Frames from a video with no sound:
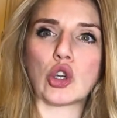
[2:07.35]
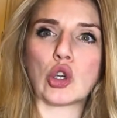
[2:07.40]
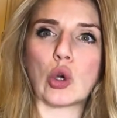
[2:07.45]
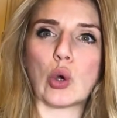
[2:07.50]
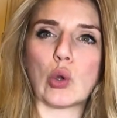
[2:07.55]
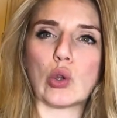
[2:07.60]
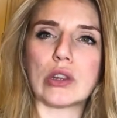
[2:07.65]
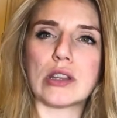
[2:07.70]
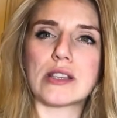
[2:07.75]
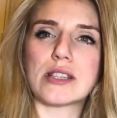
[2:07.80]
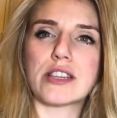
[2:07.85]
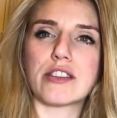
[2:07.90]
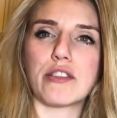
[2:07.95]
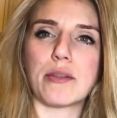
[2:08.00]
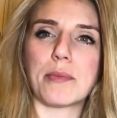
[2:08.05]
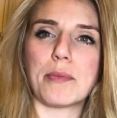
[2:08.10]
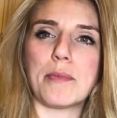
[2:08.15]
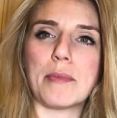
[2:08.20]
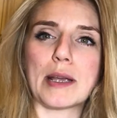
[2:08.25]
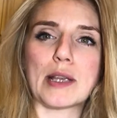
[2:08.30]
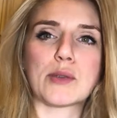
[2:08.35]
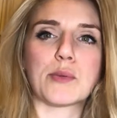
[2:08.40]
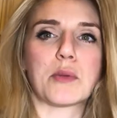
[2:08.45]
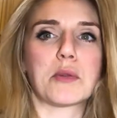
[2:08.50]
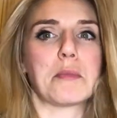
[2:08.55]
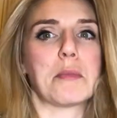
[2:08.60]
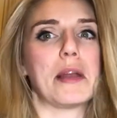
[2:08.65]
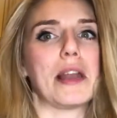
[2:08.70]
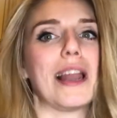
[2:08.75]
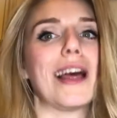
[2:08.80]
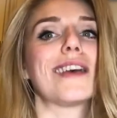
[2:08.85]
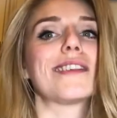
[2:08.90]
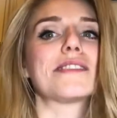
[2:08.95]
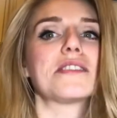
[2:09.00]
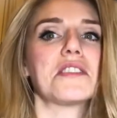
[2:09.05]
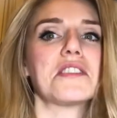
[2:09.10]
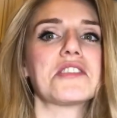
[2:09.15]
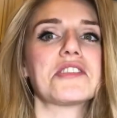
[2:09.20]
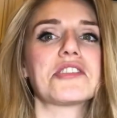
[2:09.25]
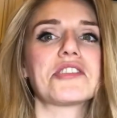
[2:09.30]
golden syrup mixed with
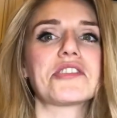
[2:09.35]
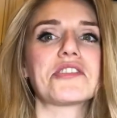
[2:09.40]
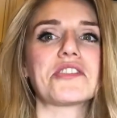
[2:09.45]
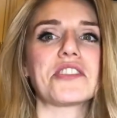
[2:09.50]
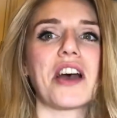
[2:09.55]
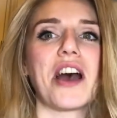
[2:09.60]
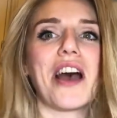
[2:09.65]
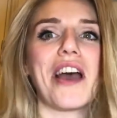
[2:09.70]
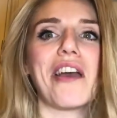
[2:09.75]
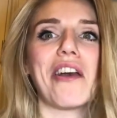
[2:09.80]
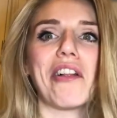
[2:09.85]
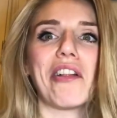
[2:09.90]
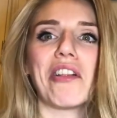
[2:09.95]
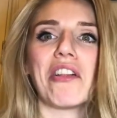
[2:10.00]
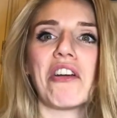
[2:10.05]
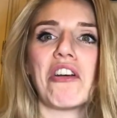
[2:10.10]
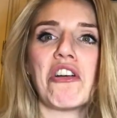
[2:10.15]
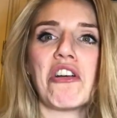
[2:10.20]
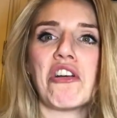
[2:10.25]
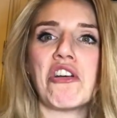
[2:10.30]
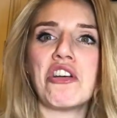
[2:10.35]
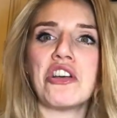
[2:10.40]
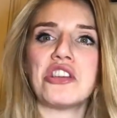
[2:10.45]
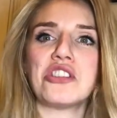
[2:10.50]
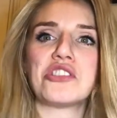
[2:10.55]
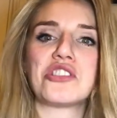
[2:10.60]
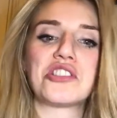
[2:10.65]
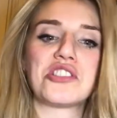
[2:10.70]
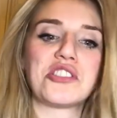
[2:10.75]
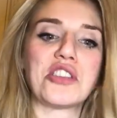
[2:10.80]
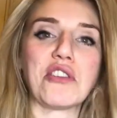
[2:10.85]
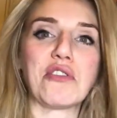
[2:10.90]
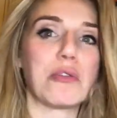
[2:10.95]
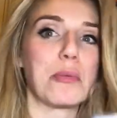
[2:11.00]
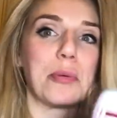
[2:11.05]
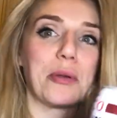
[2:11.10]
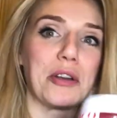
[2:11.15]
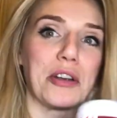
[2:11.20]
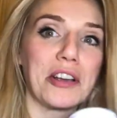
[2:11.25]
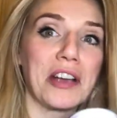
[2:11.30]
molasses style
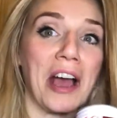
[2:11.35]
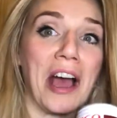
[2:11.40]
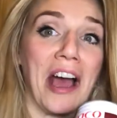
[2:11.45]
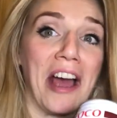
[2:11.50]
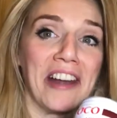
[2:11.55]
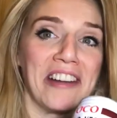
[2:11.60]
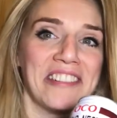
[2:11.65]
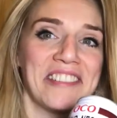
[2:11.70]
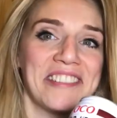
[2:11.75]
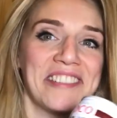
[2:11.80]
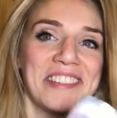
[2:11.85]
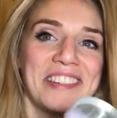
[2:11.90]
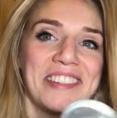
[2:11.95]
syrup in a can.